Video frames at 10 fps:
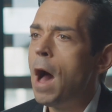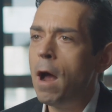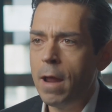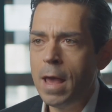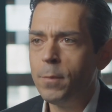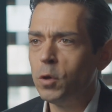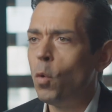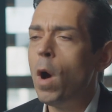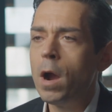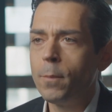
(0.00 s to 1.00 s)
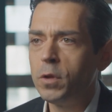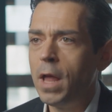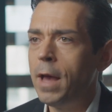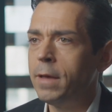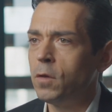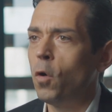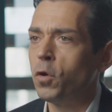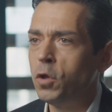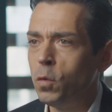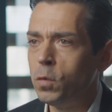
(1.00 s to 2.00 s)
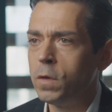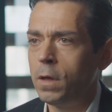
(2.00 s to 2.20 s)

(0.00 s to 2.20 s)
are able to harmonize or use